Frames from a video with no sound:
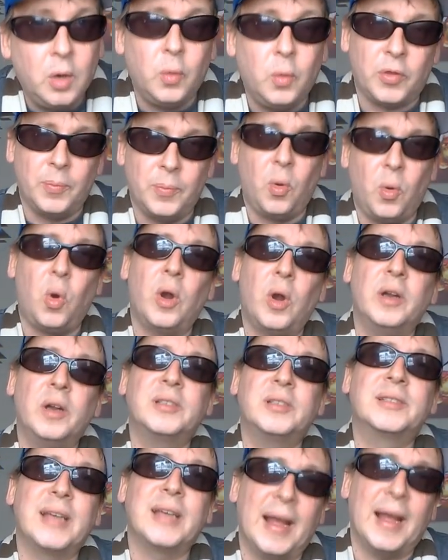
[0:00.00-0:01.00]
with more
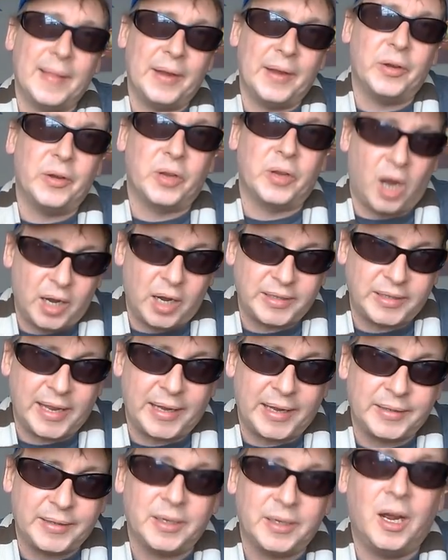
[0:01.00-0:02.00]
Skylander
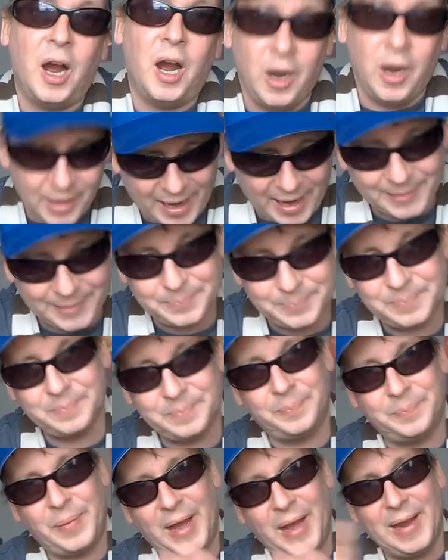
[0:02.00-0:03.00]
content. Alright,
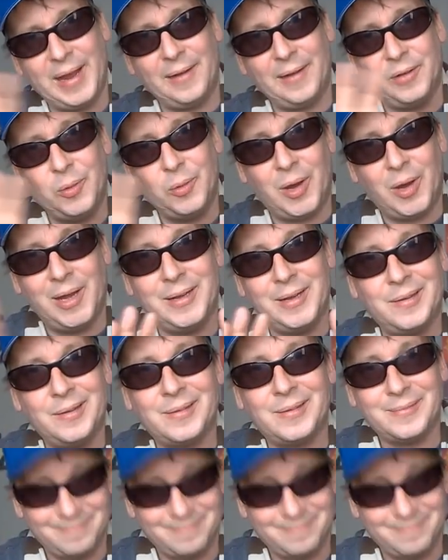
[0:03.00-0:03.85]
bye everyone.